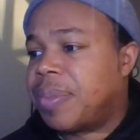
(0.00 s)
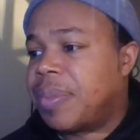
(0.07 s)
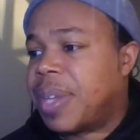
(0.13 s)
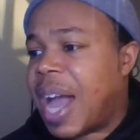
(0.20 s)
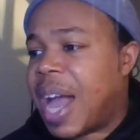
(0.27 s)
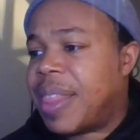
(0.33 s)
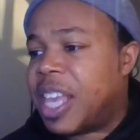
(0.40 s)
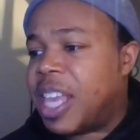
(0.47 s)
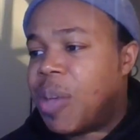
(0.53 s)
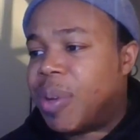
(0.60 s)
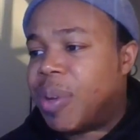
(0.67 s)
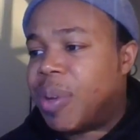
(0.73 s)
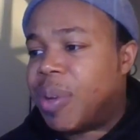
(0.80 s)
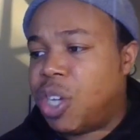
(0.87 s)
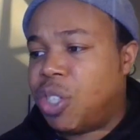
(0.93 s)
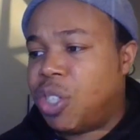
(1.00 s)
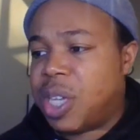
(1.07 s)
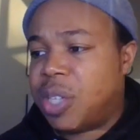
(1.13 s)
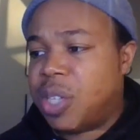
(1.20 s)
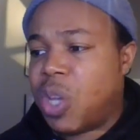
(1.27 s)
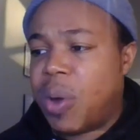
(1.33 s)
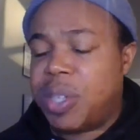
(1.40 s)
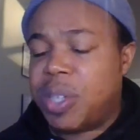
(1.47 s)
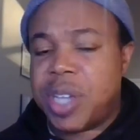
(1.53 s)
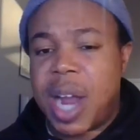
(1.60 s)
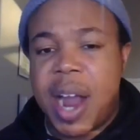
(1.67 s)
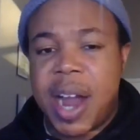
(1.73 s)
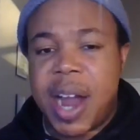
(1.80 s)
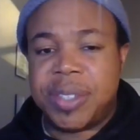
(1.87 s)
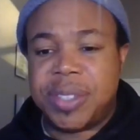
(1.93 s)
God, that you would search us, search our
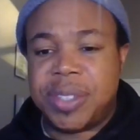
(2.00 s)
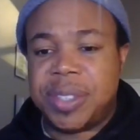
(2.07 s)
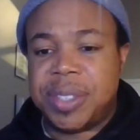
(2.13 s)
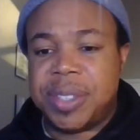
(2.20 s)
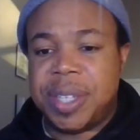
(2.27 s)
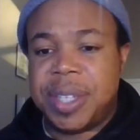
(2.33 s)
hearts,